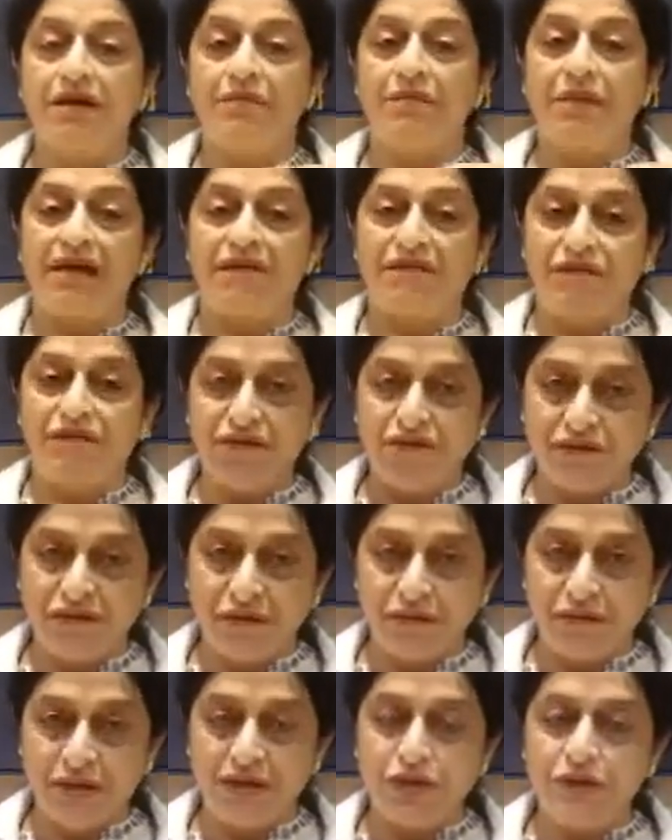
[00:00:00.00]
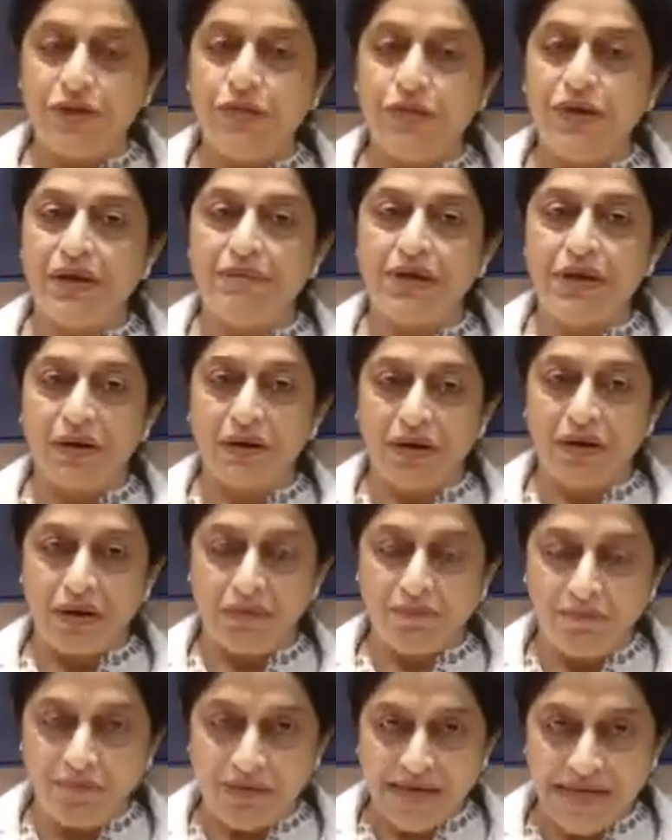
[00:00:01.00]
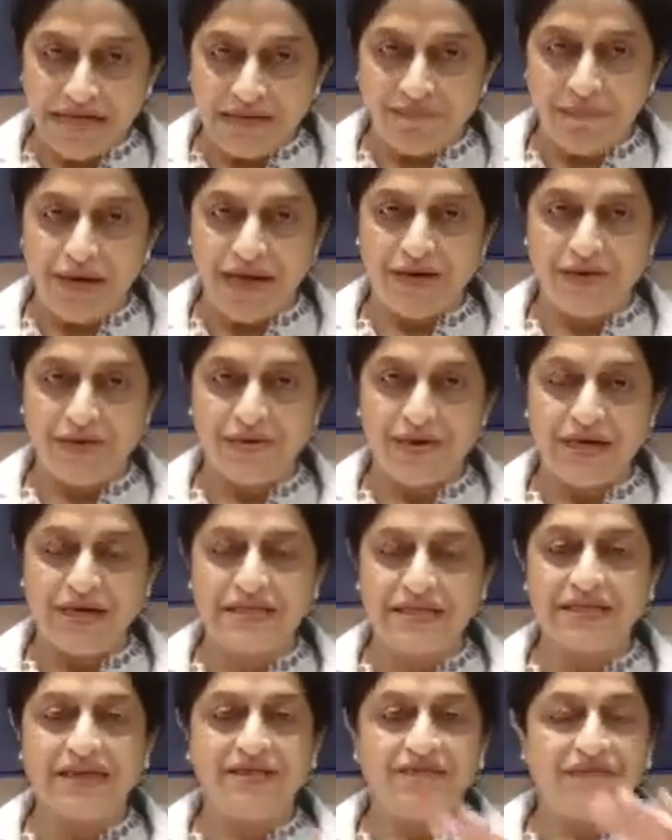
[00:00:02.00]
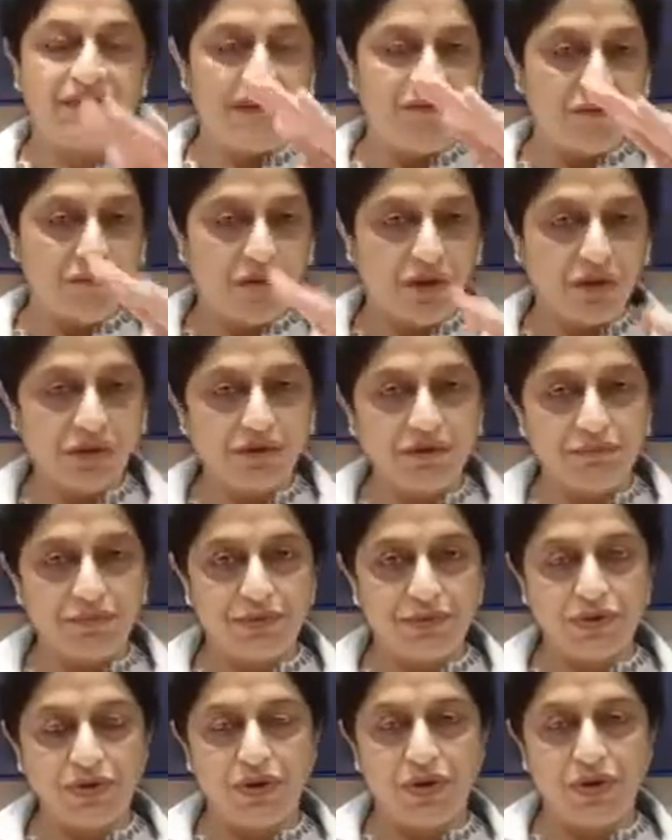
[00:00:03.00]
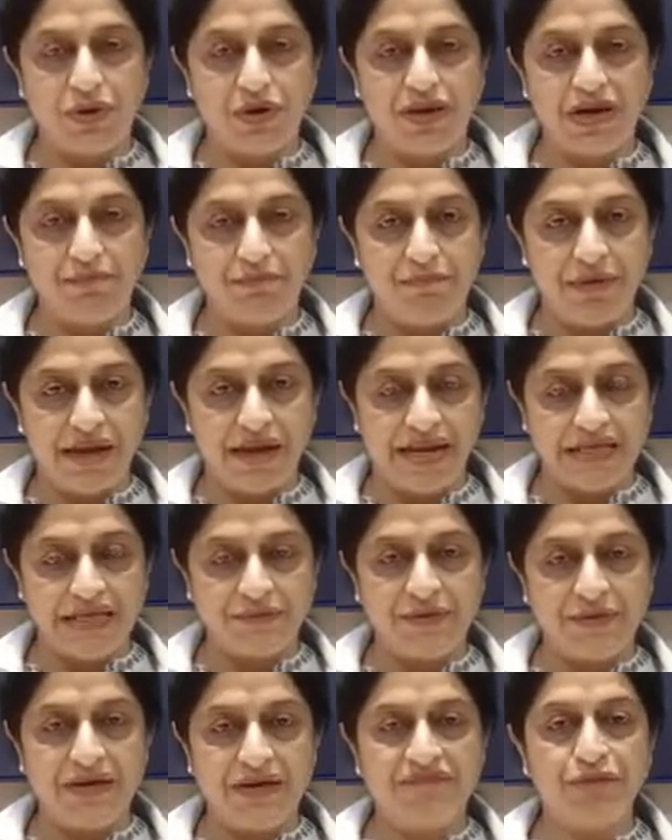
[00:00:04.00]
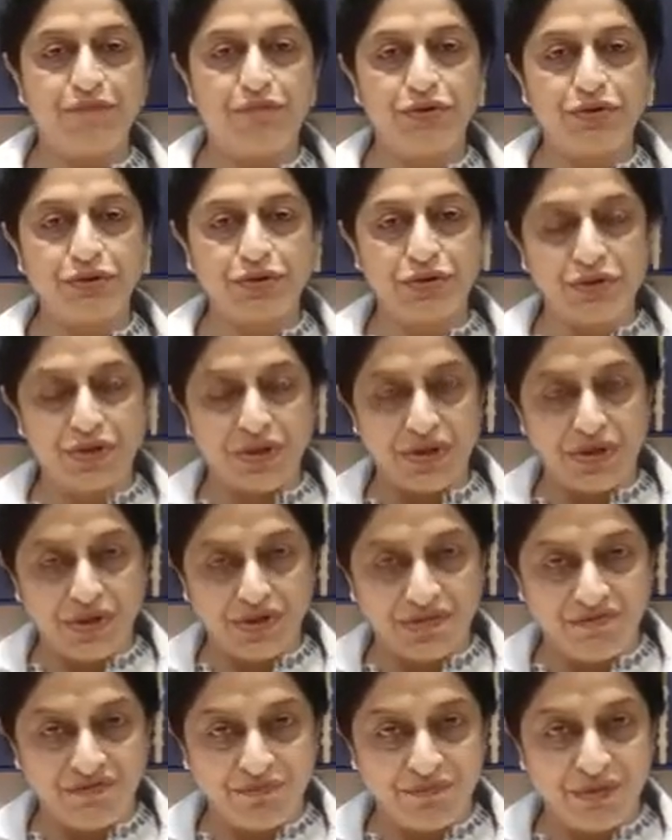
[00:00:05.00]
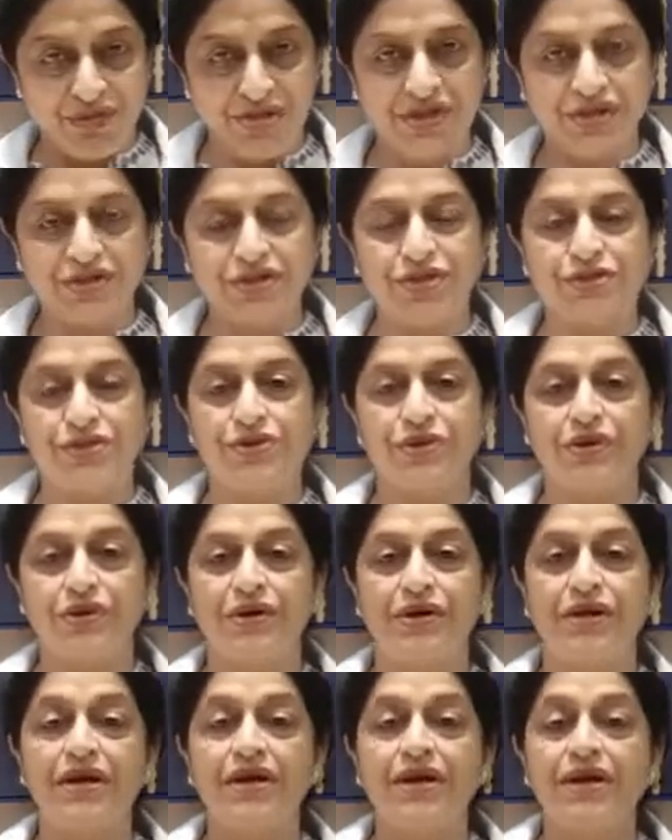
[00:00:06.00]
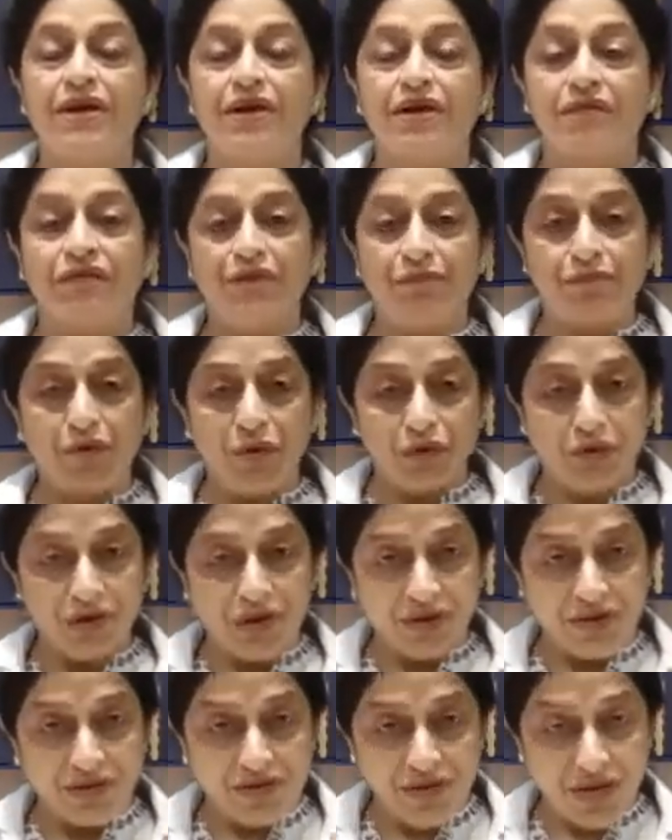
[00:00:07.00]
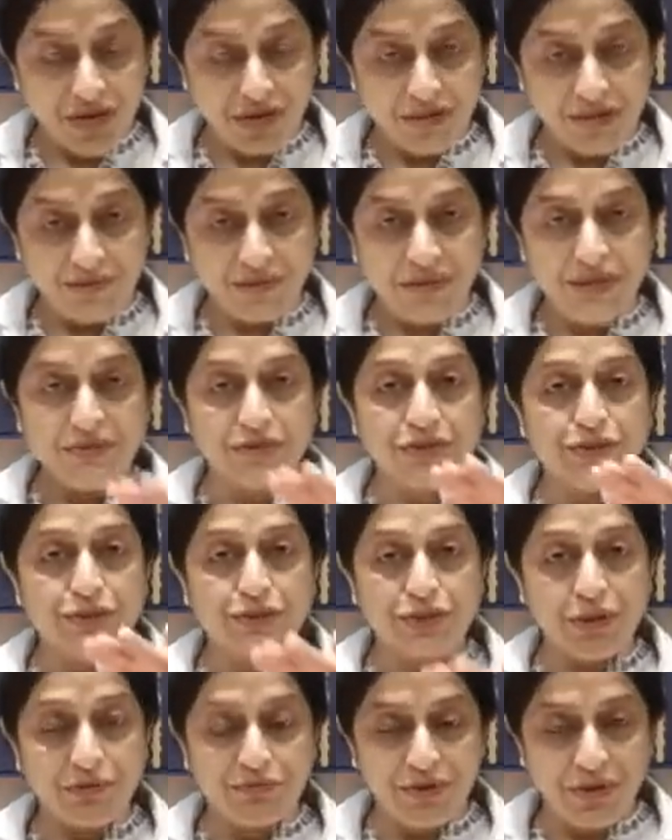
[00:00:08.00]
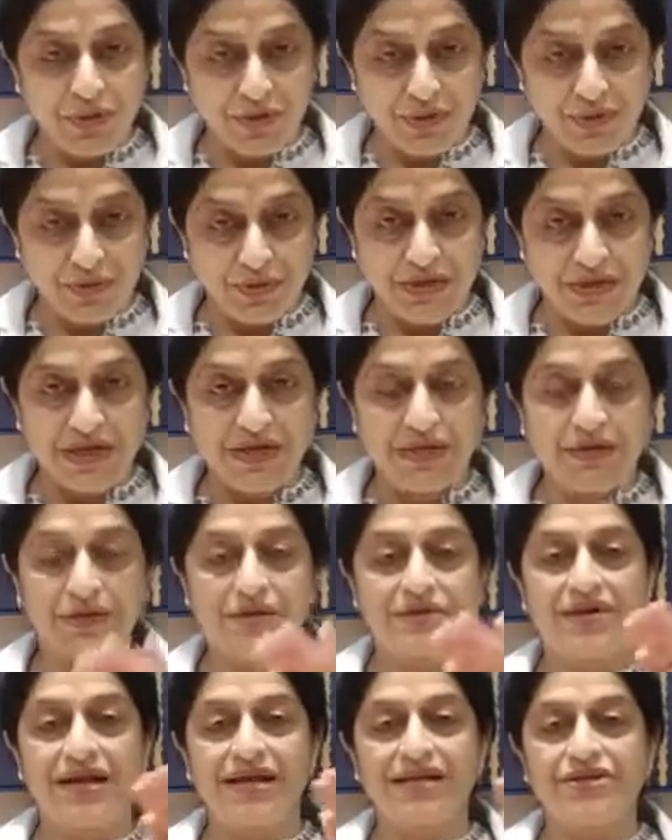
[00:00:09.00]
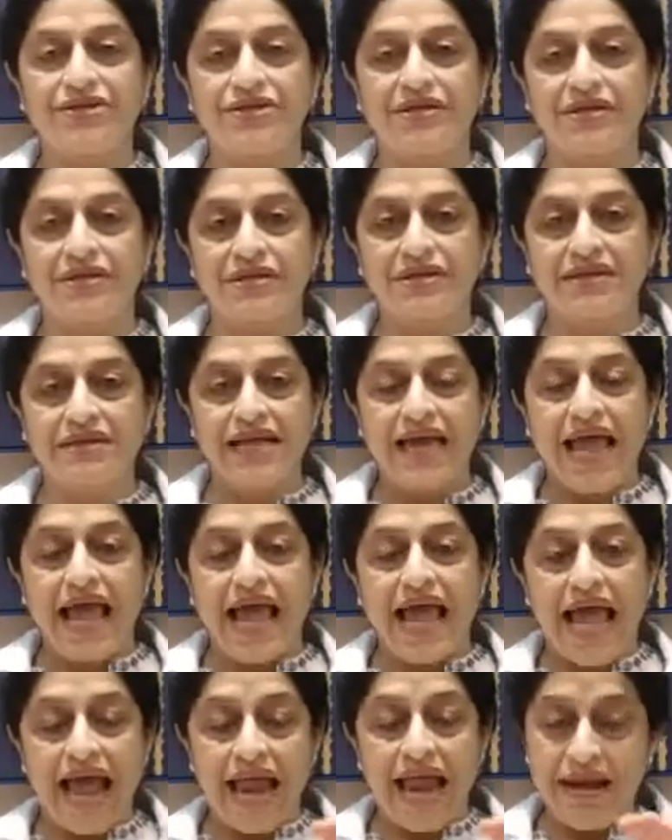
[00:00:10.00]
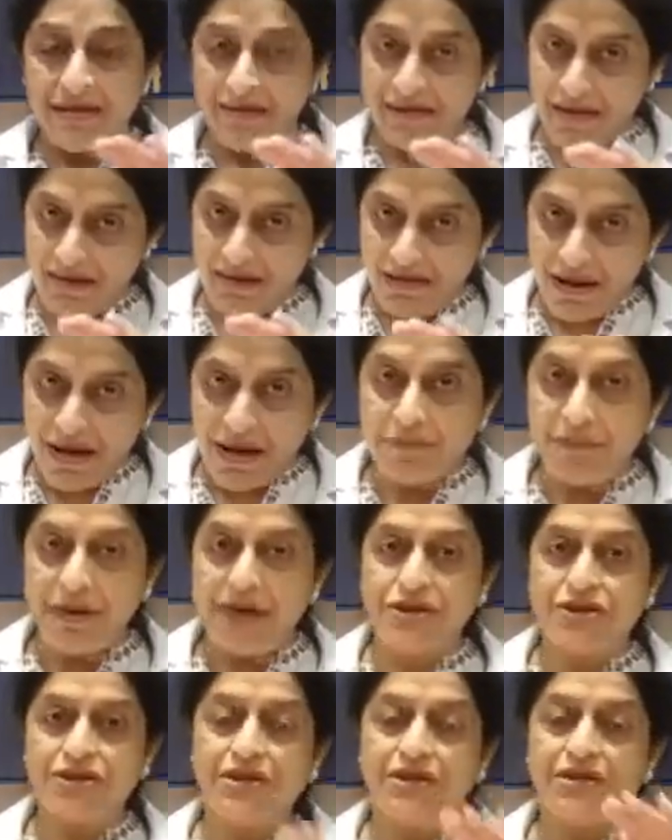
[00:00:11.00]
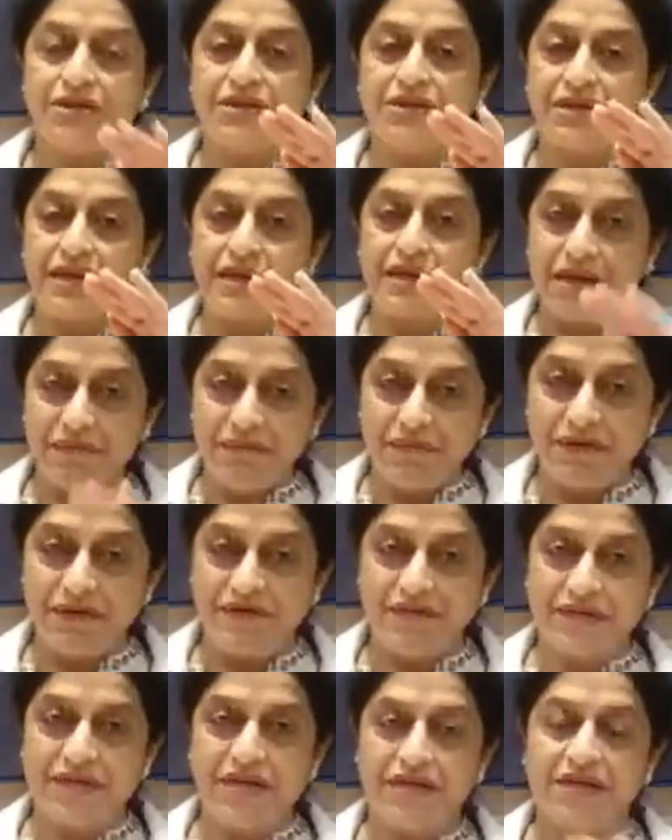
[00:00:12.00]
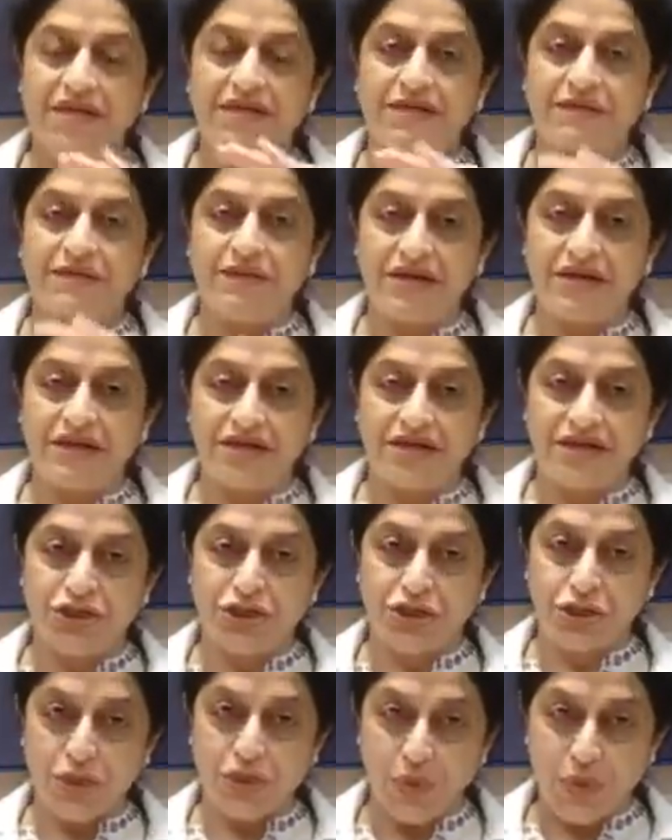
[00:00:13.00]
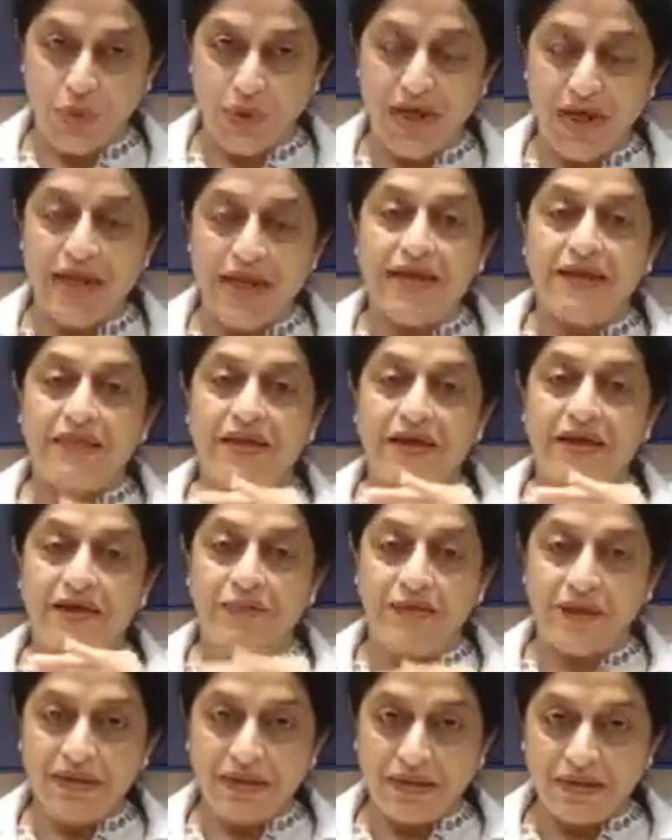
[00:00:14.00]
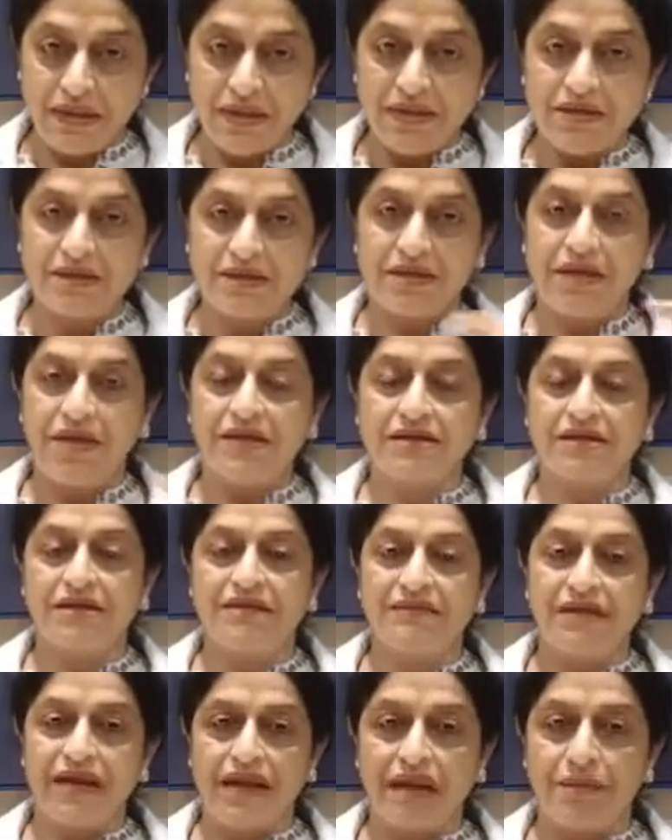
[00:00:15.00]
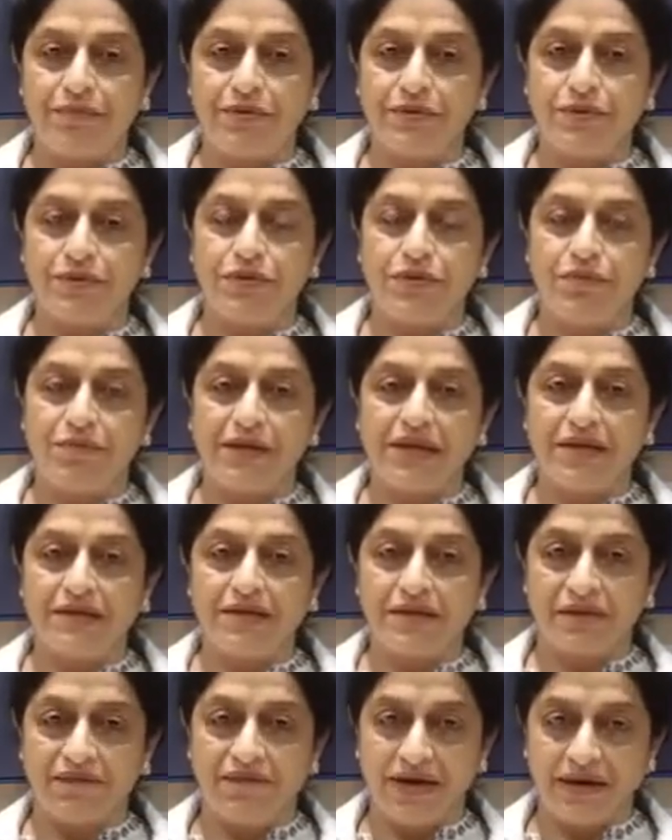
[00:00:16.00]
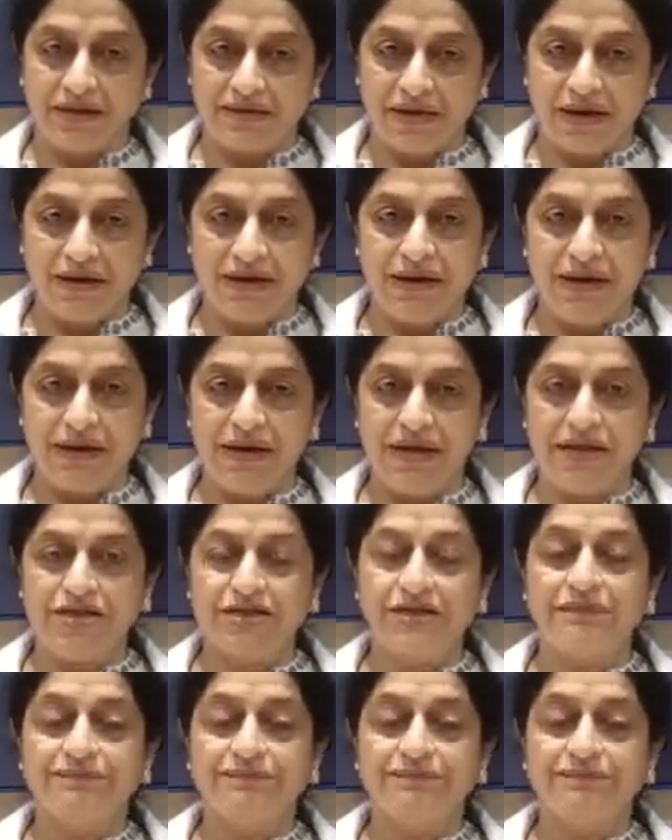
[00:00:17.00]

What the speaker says: By 5th month, you will be on complete bed rest, and we have got the protocol in place where we put you on a lot of progesterone, we put on drugs which will stop your uterine contractions, and there are patients and number of studies which has shown that with this interval laparoscopic cerclage,